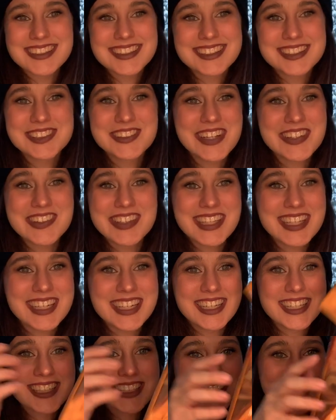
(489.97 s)
do I really
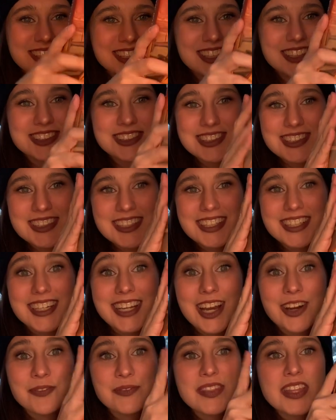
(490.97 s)
need an excuse? No.
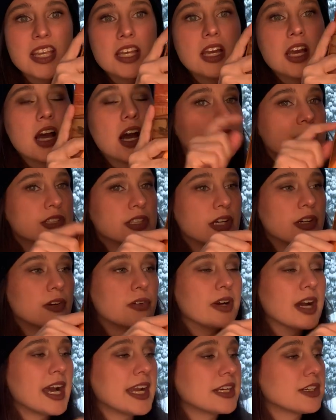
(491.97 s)

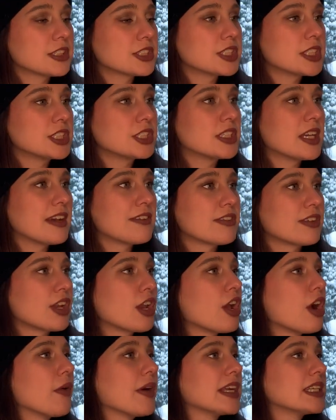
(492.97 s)
So I actually have
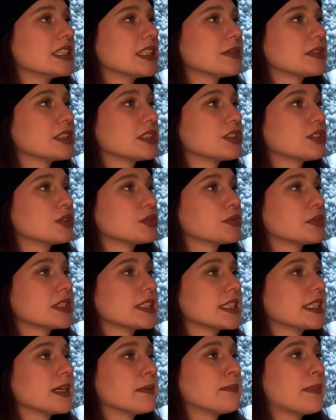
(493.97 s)
no idea what this is
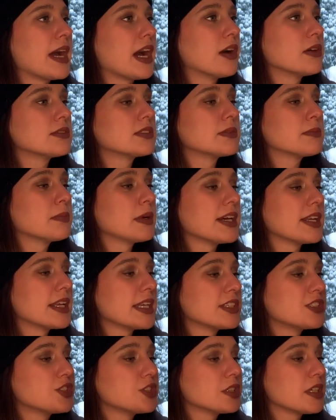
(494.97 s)
really about, but
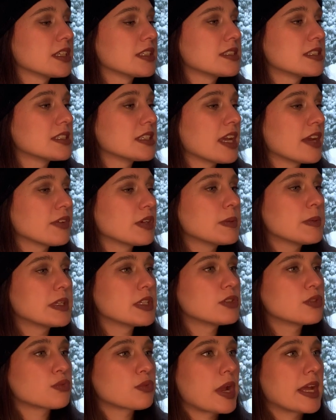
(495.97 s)
it just, everybody
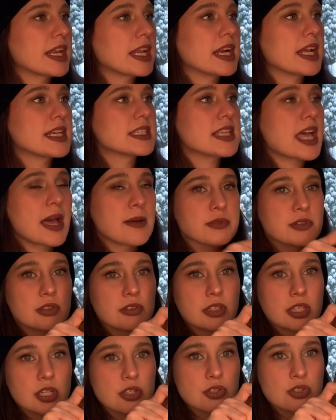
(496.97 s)
who's read it has
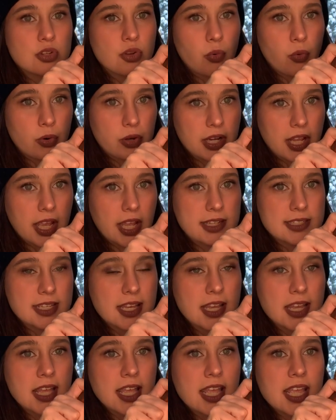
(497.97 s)
absolutely adored it.
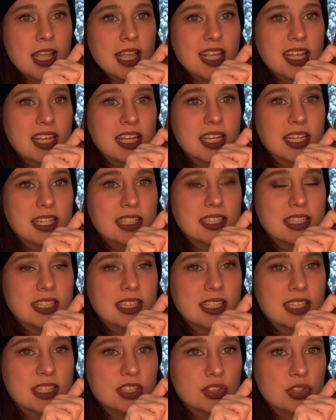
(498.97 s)
It
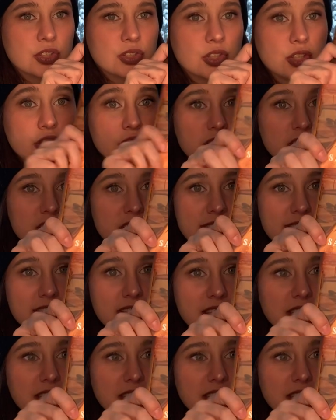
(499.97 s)
looks